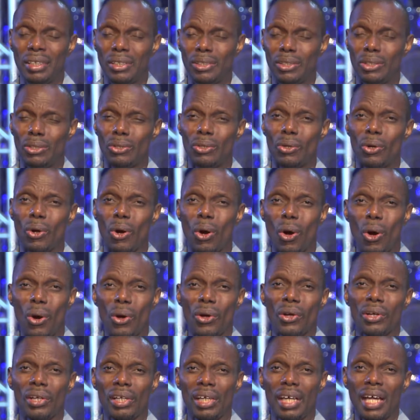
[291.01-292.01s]
you know,
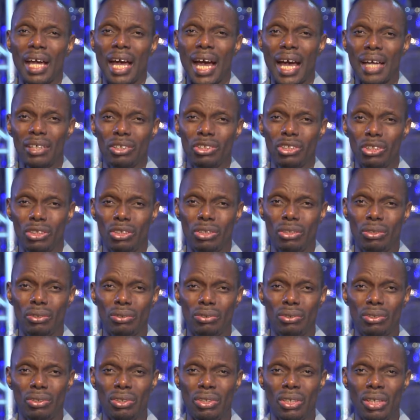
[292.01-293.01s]
ugly
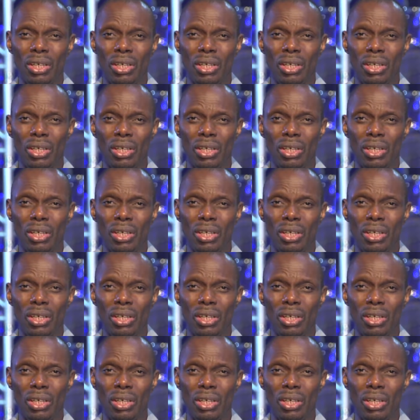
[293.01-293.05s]
attitude